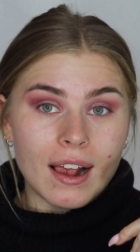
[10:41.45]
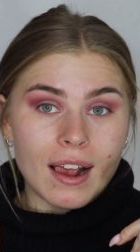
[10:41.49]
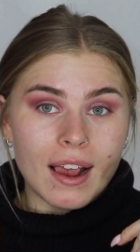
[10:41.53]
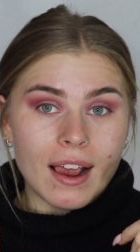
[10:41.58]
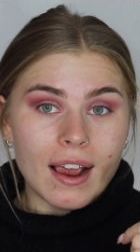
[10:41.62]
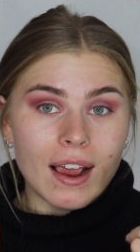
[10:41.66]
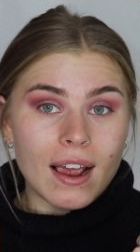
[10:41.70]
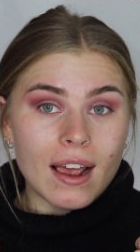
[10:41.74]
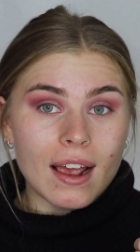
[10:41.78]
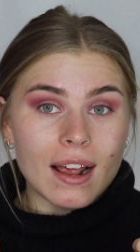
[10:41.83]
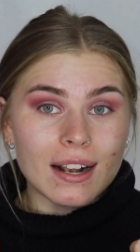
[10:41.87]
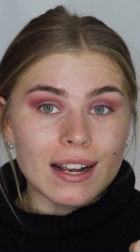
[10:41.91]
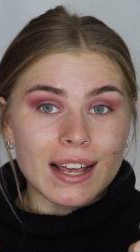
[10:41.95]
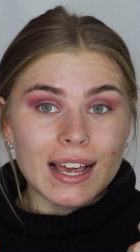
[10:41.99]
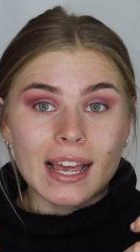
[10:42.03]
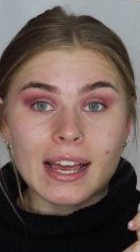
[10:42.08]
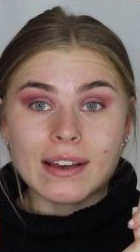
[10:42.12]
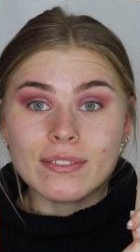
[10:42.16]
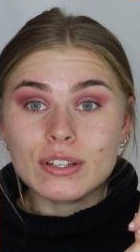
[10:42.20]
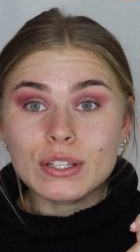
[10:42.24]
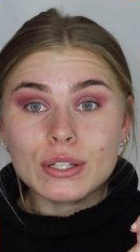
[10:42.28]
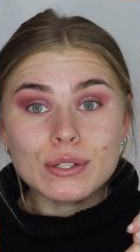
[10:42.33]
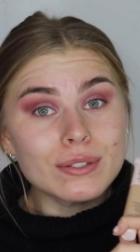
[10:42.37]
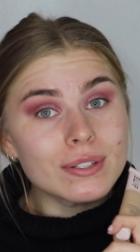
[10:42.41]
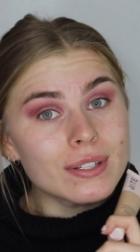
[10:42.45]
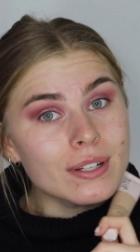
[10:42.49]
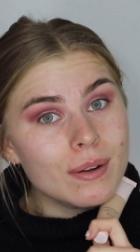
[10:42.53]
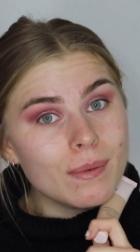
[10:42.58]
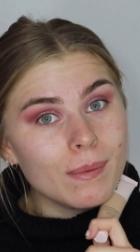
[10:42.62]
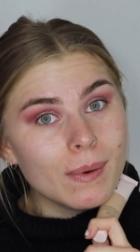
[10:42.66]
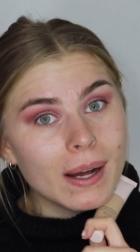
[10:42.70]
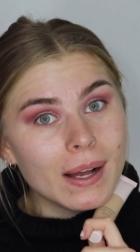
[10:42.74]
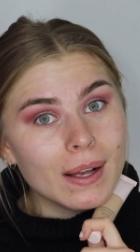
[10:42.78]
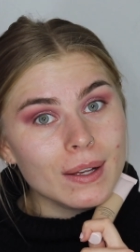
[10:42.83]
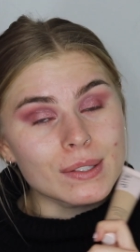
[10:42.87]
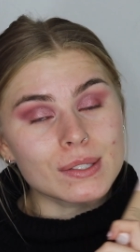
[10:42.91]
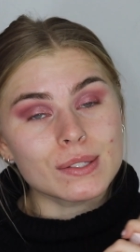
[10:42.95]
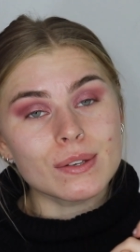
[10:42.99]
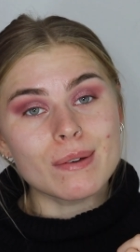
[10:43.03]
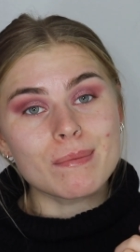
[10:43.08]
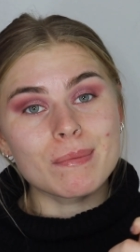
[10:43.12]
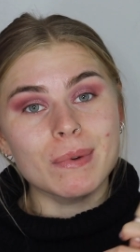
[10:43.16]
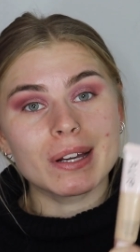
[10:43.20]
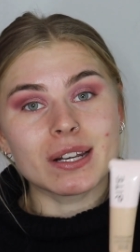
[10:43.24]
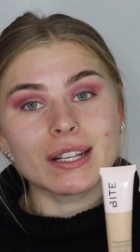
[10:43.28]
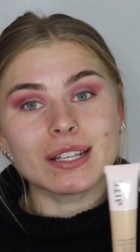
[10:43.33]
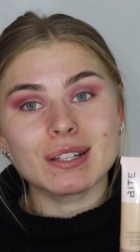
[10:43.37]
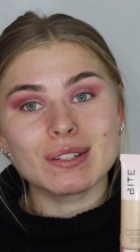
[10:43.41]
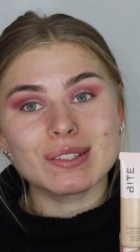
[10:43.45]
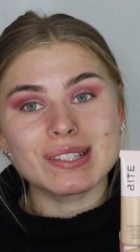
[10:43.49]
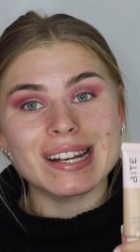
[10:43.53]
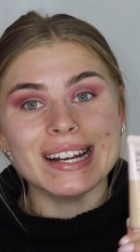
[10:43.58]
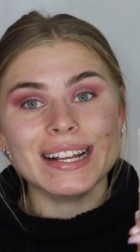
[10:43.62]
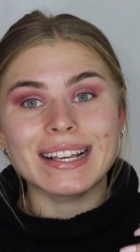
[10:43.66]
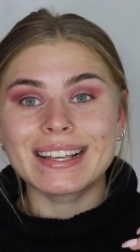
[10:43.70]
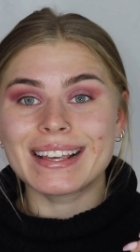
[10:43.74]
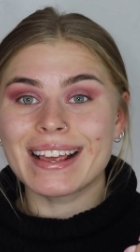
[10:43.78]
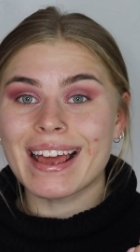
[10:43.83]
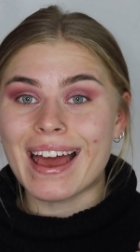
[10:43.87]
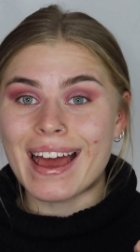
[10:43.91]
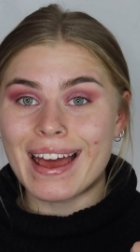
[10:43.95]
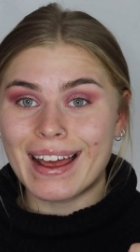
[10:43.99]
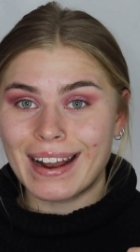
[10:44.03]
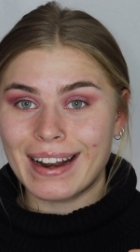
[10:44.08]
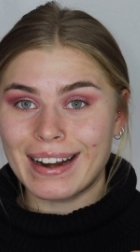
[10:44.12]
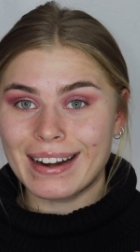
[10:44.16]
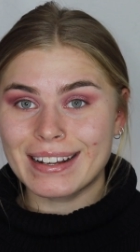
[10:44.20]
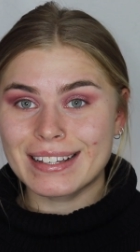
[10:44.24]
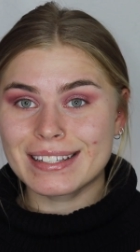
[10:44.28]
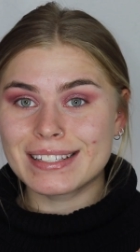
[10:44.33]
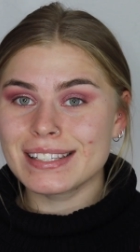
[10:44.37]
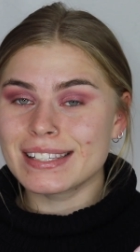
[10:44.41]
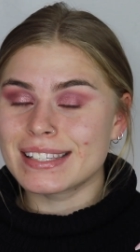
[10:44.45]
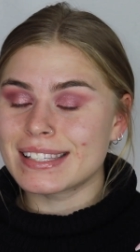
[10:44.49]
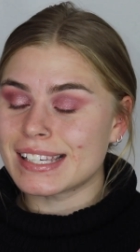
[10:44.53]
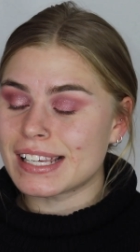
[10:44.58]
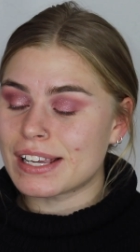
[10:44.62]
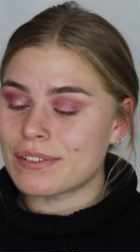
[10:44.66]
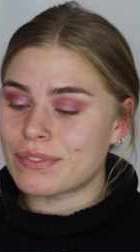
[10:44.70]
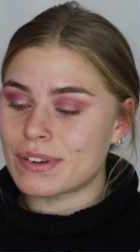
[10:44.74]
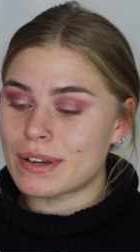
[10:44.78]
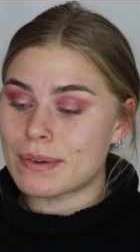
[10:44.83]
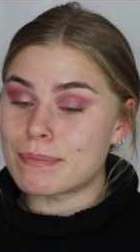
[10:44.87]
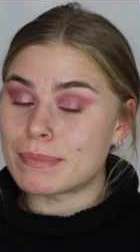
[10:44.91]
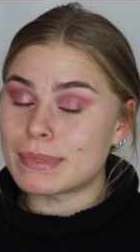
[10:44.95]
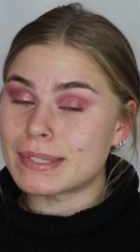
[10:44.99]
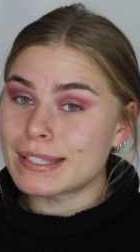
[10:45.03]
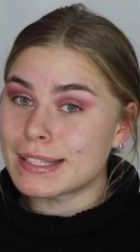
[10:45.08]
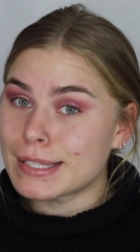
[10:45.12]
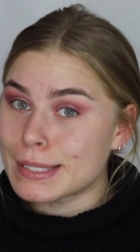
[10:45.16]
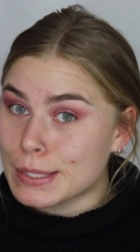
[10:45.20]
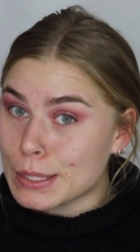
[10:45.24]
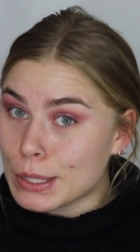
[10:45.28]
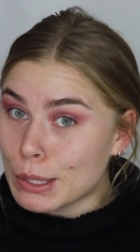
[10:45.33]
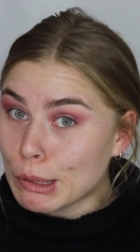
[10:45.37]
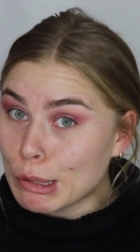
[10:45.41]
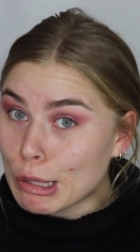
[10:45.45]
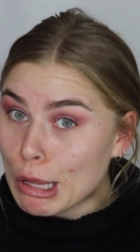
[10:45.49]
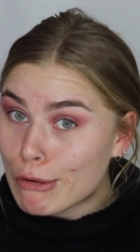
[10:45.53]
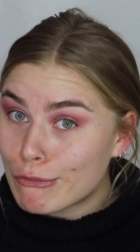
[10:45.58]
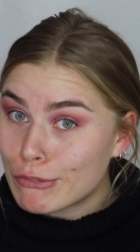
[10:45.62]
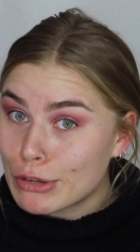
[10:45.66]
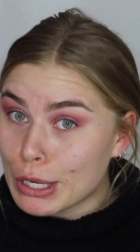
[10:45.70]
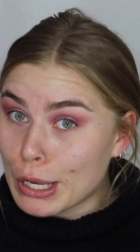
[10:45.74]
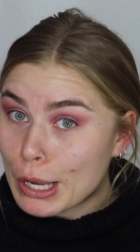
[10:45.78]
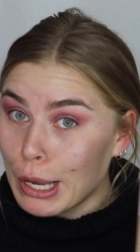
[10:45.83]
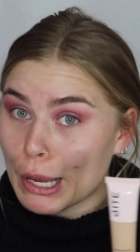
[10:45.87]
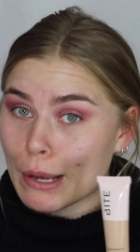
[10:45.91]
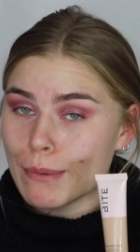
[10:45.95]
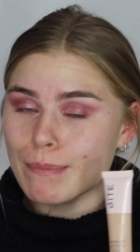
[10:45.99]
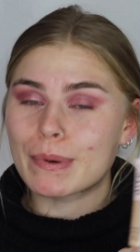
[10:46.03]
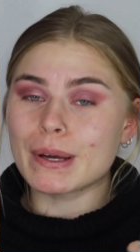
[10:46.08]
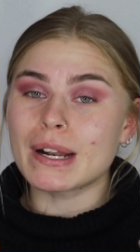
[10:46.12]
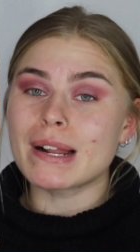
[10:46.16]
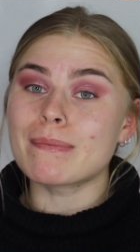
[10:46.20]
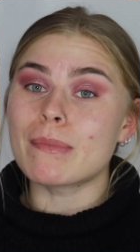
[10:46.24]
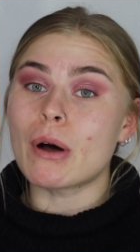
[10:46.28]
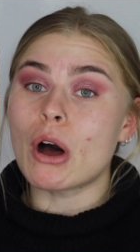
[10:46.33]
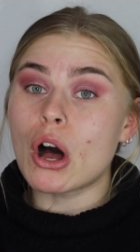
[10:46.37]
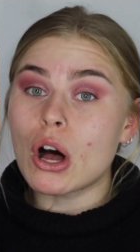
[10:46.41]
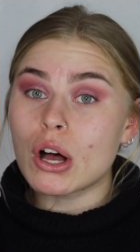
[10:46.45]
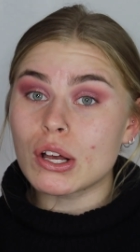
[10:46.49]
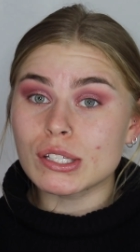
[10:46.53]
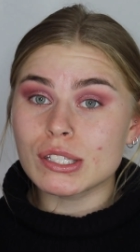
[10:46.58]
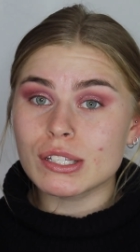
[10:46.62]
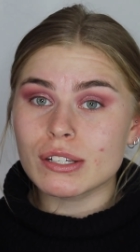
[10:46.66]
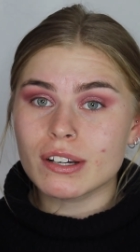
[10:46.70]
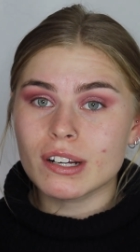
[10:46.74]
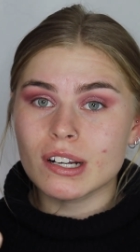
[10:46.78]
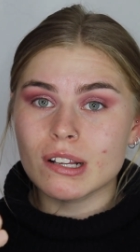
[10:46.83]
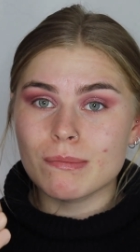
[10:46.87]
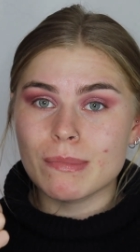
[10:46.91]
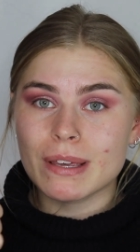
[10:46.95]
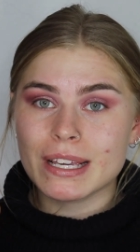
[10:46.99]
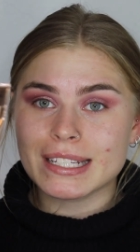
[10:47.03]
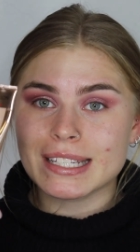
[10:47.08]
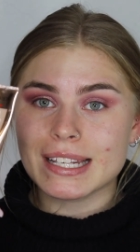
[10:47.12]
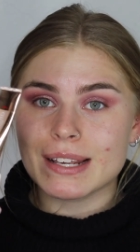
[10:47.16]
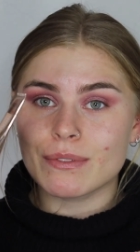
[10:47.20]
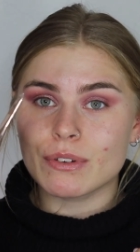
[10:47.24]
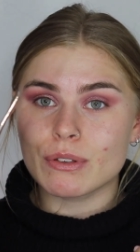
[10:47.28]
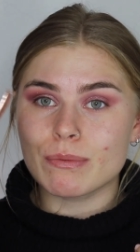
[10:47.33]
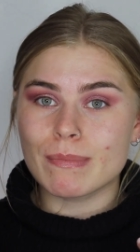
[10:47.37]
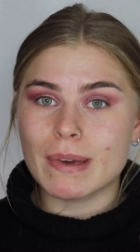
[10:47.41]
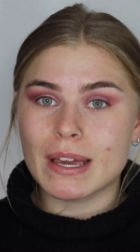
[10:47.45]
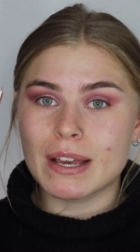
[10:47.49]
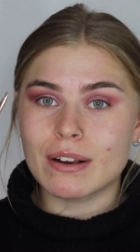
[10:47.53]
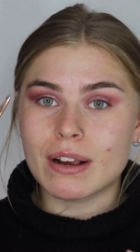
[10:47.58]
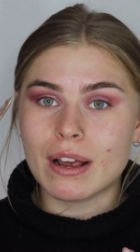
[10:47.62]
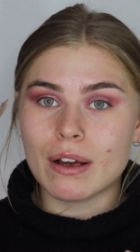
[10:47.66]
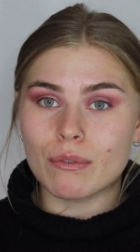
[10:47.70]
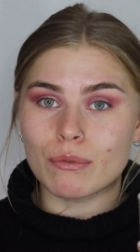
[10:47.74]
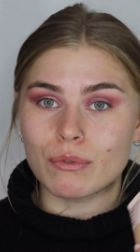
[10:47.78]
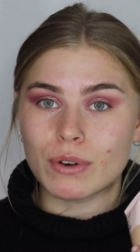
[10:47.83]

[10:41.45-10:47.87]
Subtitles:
And I haven't used it in a while, so I'm going to use it again and see if I'm still loving it. But I'm also going to mix it with my